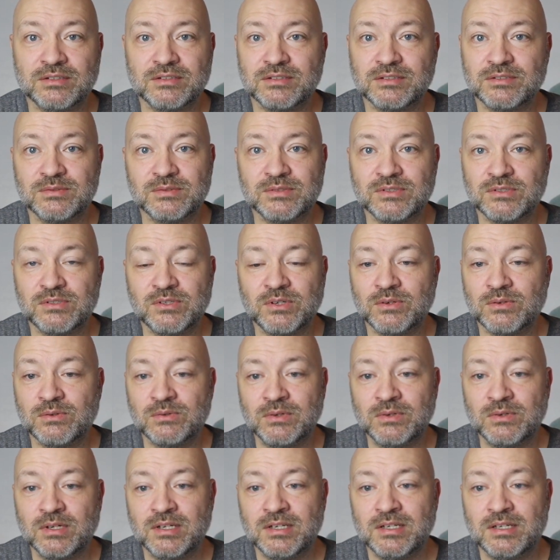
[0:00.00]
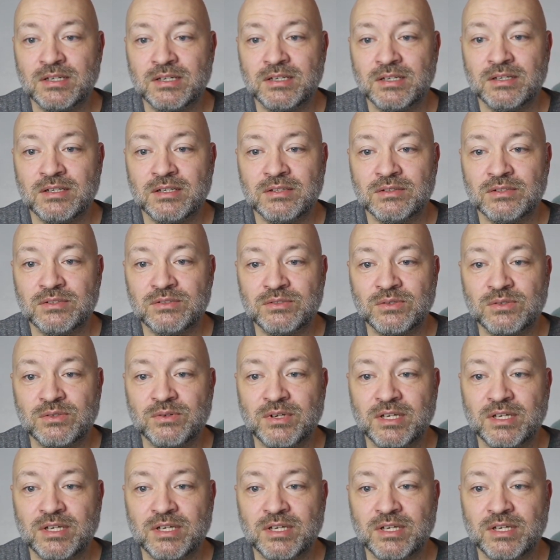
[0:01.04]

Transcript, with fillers: There was no there's no